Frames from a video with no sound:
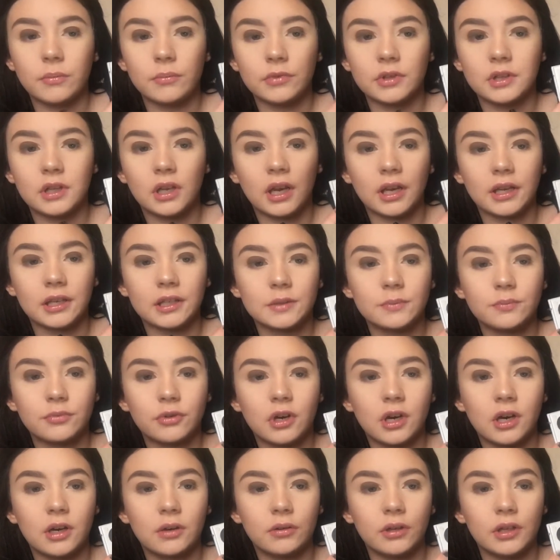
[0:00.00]
in with the lightest
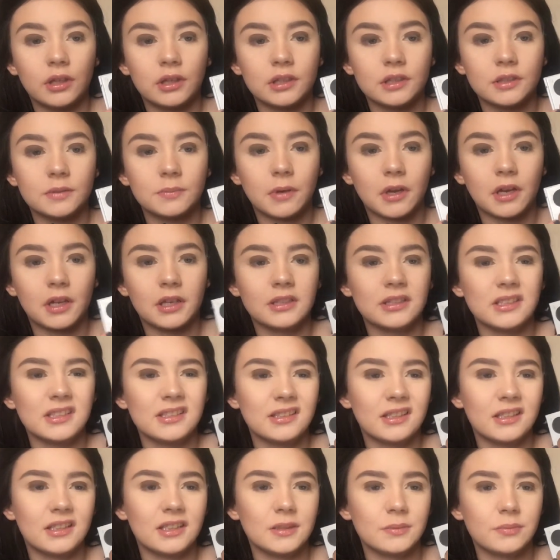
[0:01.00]
brown in this palette. Is this
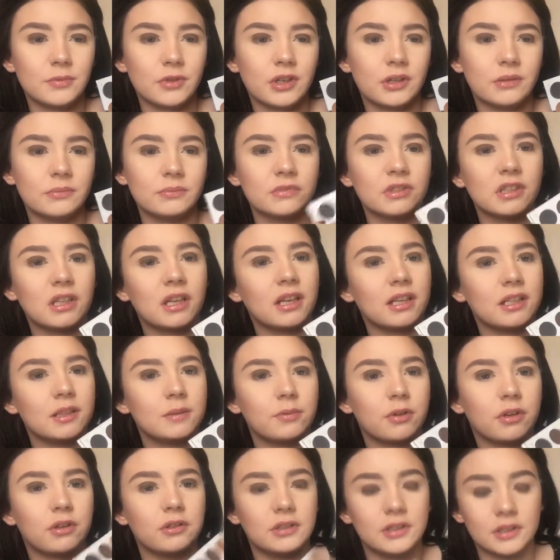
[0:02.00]
the lightest brown? The lightest
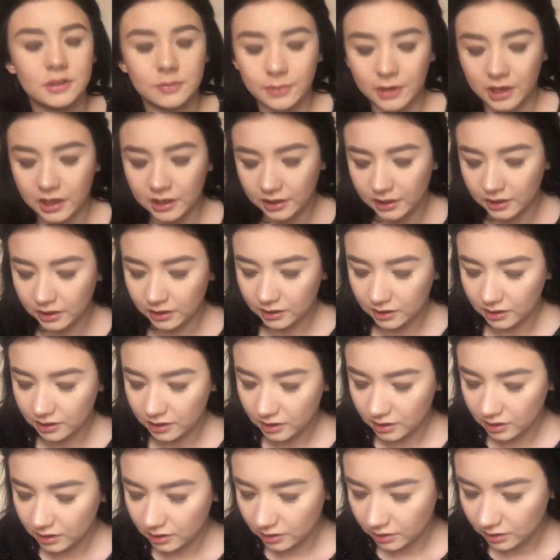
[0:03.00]
brown in this palette.
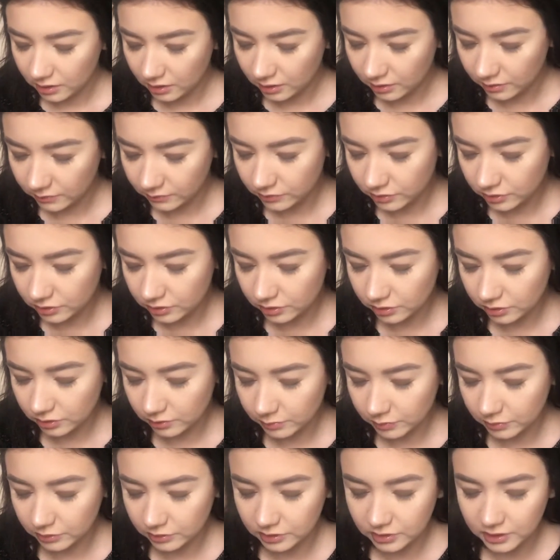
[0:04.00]
And I'm just going
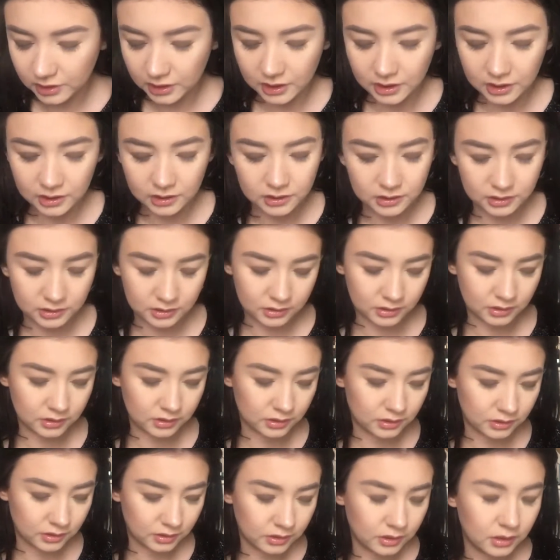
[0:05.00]
to put that
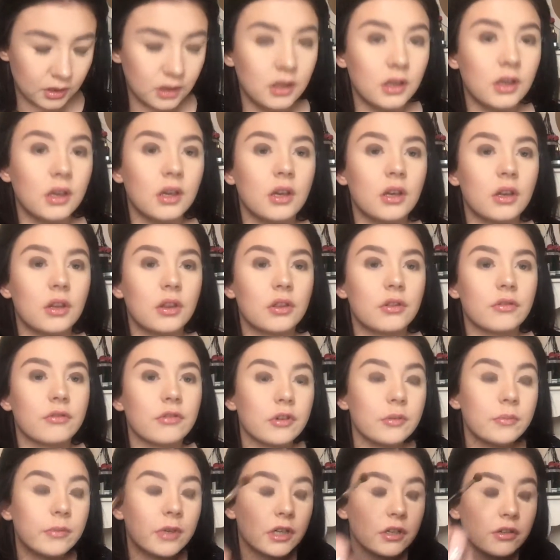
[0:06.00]

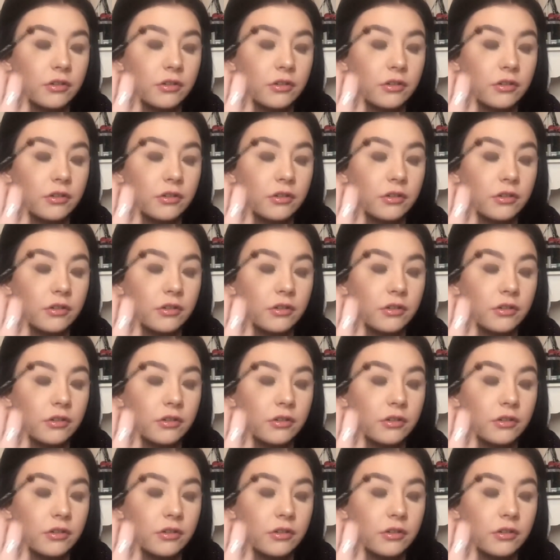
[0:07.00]
through my